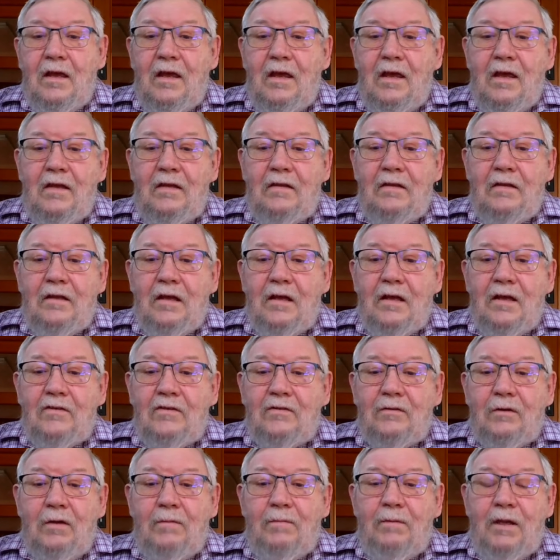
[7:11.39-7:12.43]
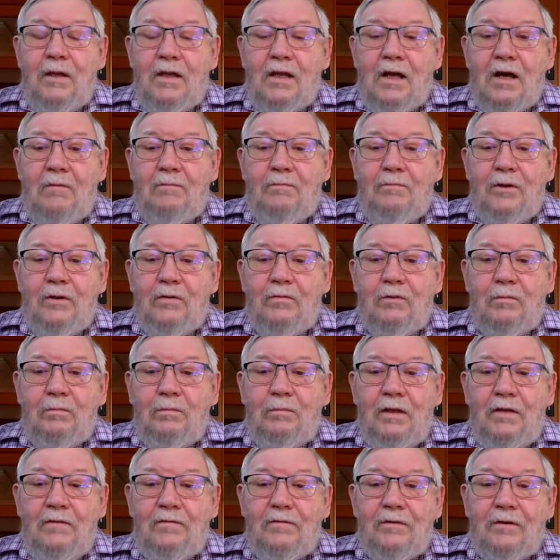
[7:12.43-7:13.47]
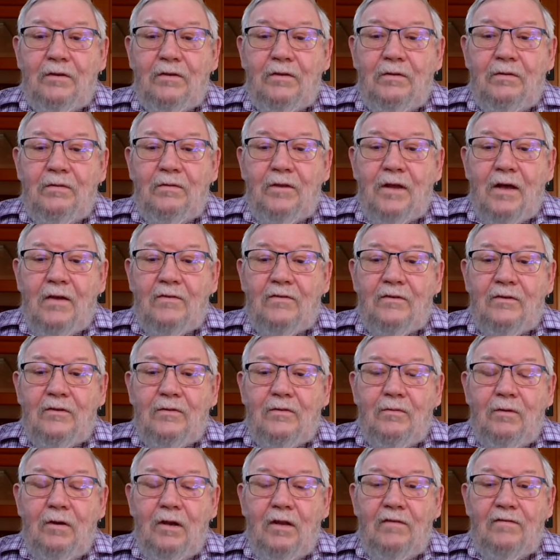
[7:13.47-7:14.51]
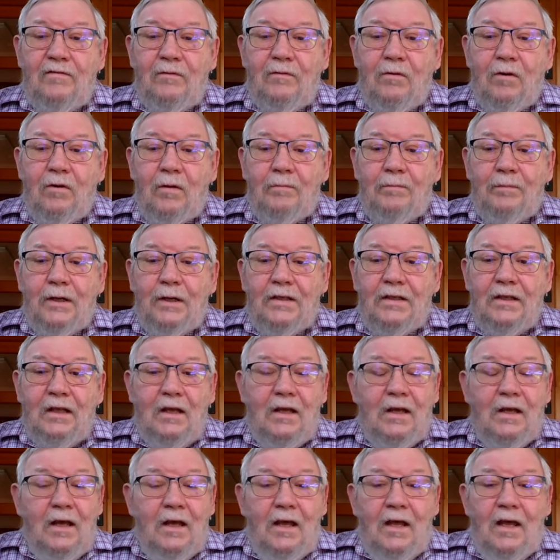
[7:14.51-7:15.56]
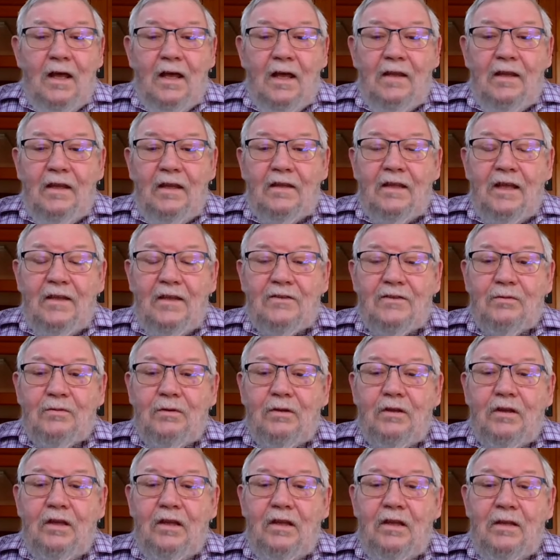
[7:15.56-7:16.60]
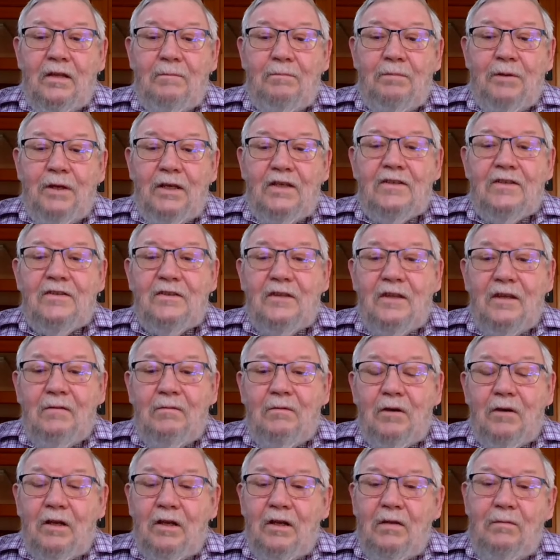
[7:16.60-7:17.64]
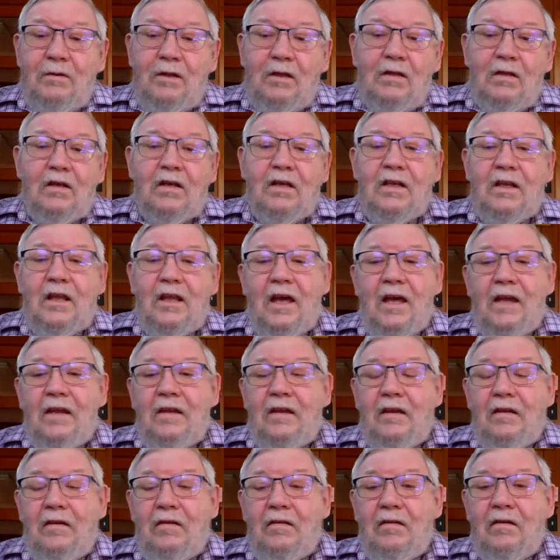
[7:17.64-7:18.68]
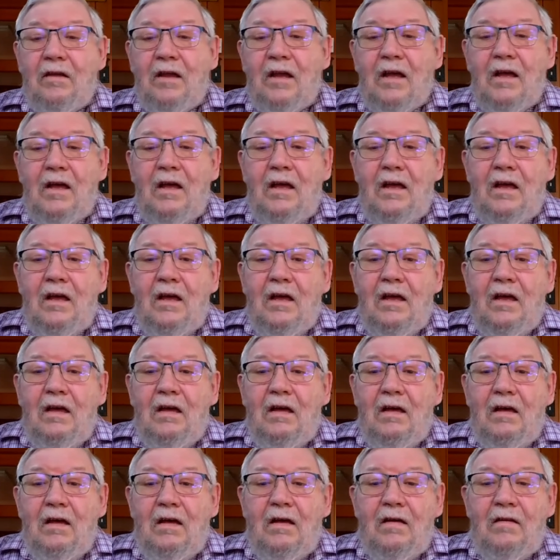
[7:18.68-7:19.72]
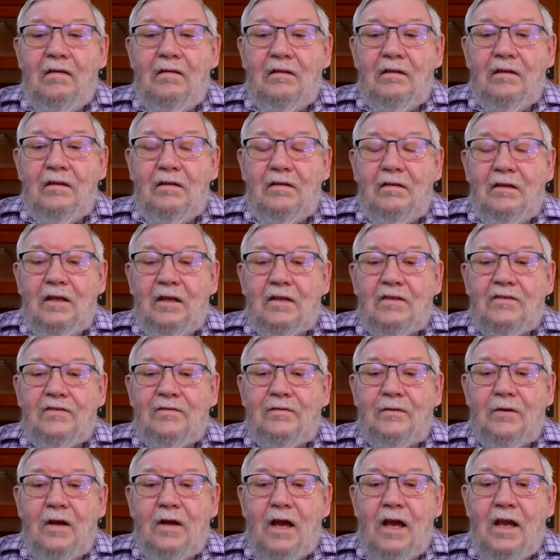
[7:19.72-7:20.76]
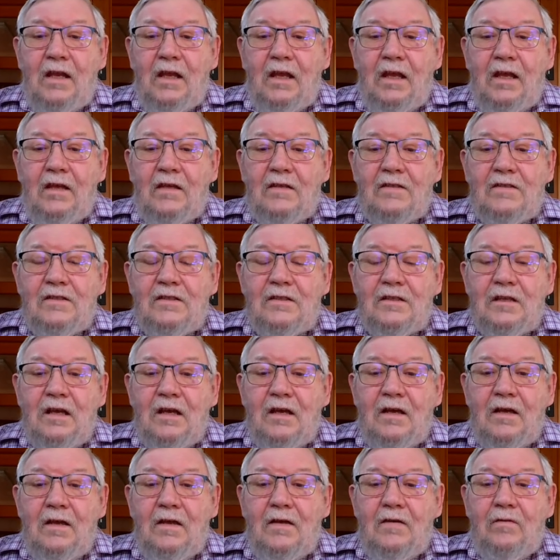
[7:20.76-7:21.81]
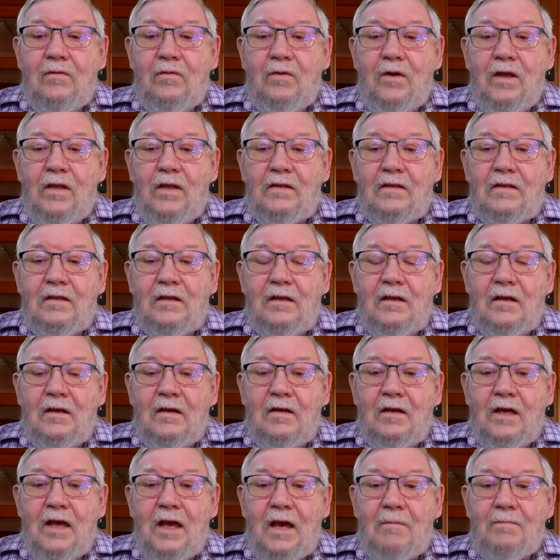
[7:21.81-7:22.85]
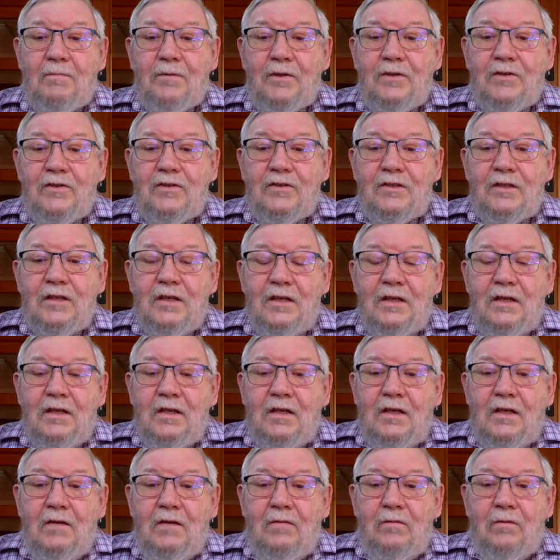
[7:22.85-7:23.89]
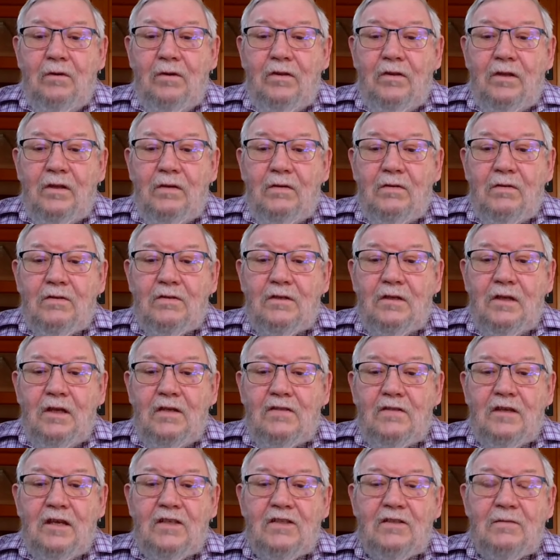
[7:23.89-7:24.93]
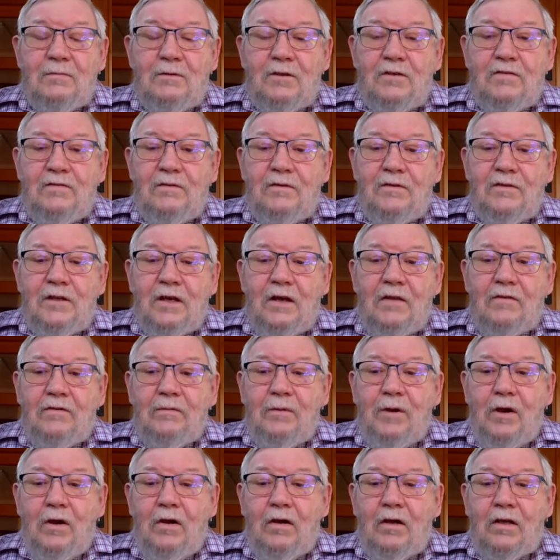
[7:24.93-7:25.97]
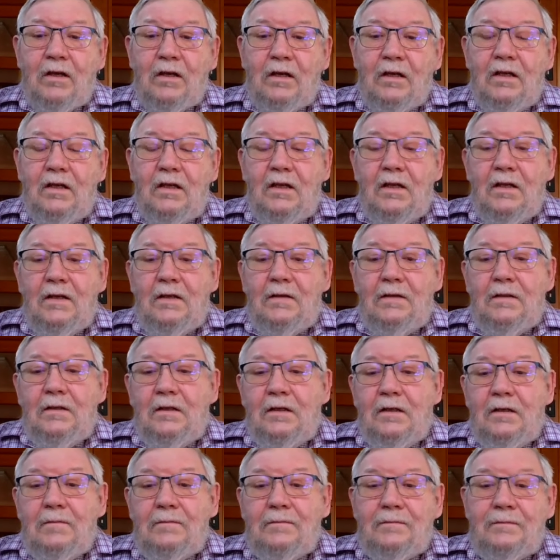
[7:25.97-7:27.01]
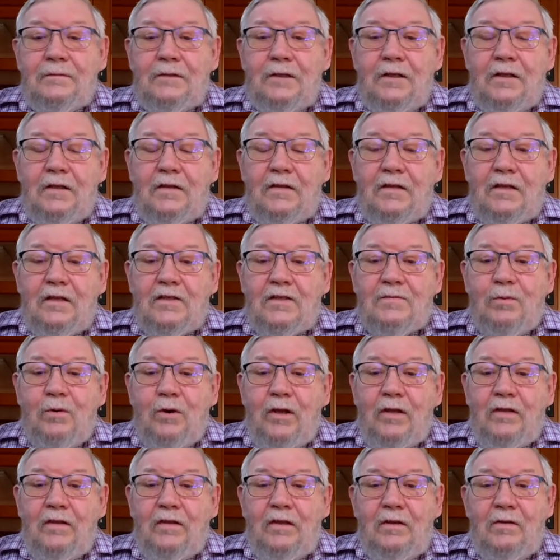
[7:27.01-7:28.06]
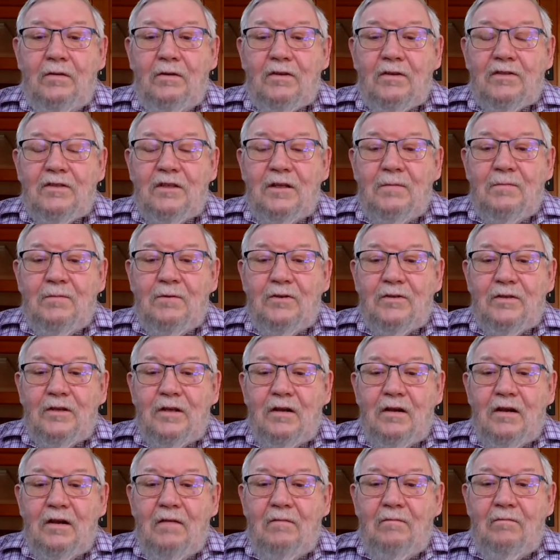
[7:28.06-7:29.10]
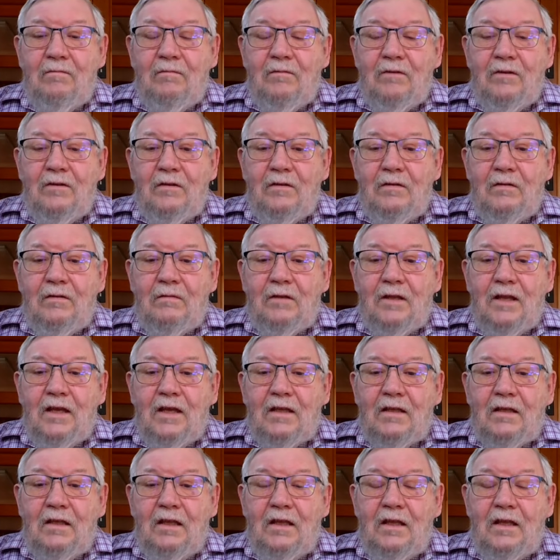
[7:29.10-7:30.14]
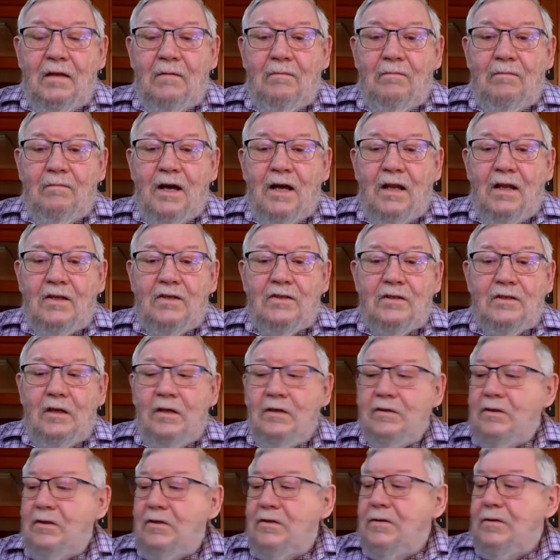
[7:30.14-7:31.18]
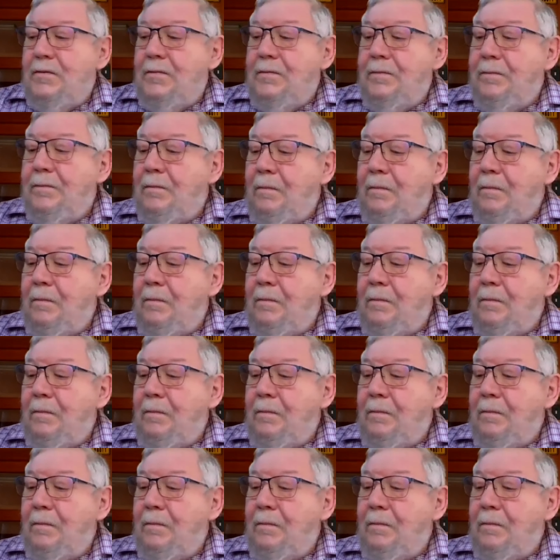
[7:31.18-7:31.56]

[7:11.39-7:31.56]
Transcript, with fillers: and uh, soybean output will be for 2024. But I think that's really the biggest thing we're going to be looking at here uh, uh, next Friday is uh, what uh, happens with the USDA's estimates for South America. Uh, at this point, the U.S. numbers are um, likely to have modest changes.